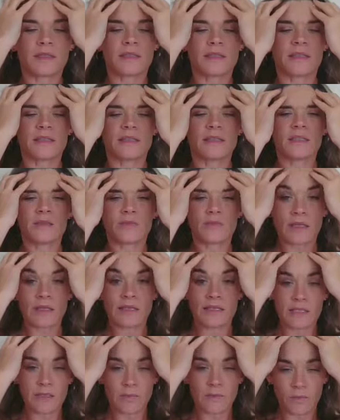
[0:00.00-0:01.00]
So this is
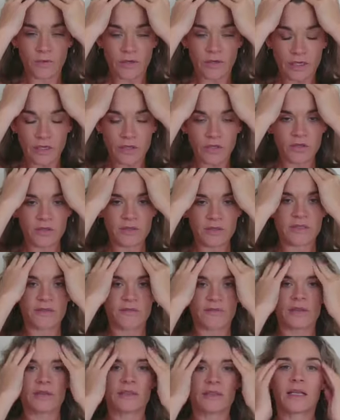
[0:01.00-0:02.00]
really simple. You can use
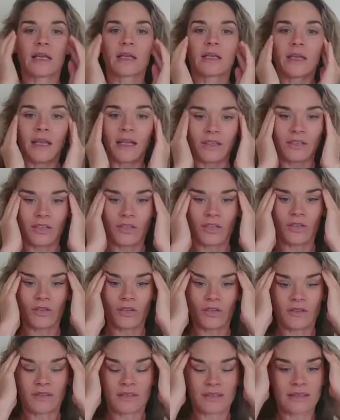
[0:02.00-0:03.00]
different techniques. You can
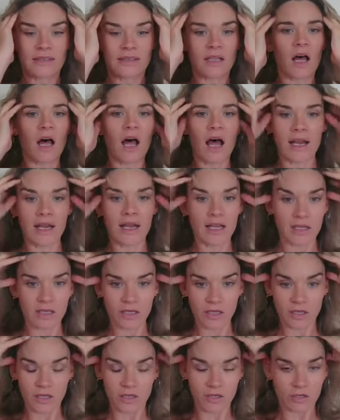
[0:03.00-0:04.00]
use
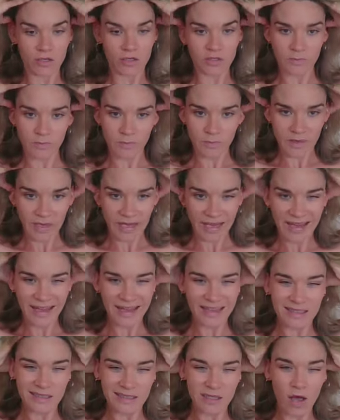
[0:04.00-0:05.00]
sliding, you can use
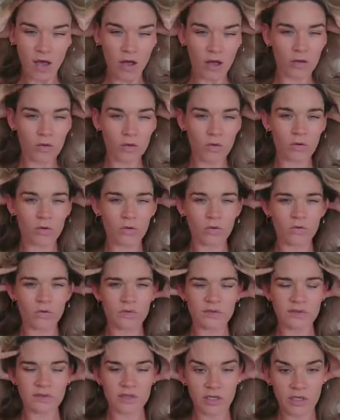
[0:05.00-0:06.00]
big
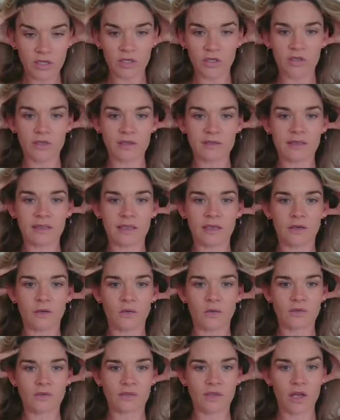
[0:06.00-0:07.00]
circles, you can use
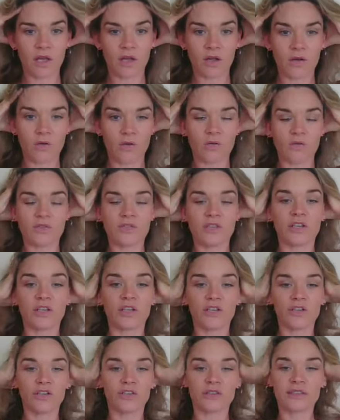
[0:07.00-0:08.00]
little circles, you
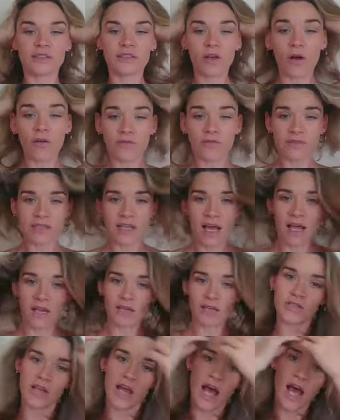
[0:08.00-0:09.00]
can use soft
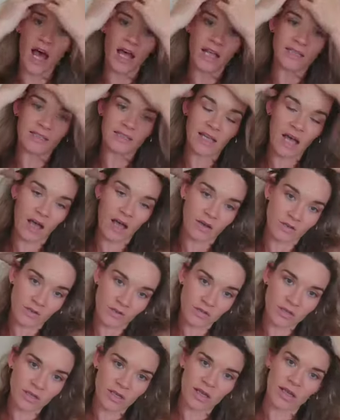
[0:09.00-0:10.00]
touch, hard
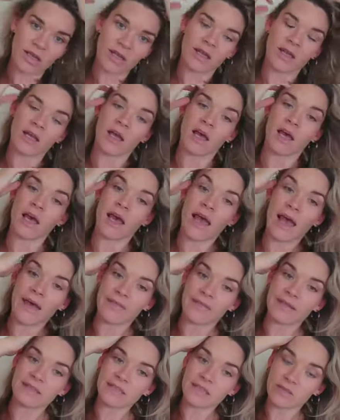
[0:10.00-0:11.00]
touch.
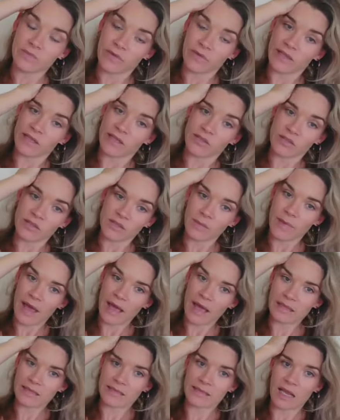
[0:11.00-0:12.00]
And this is really just
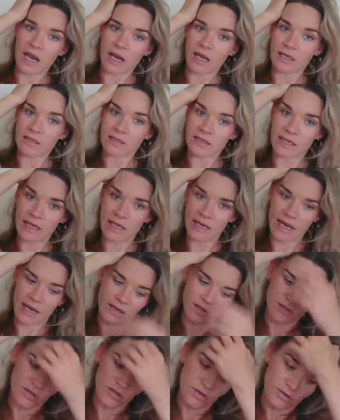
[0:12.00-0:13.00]
about starting to
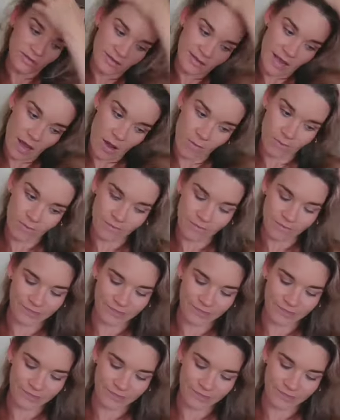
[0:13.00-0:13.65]
connect to your scalp.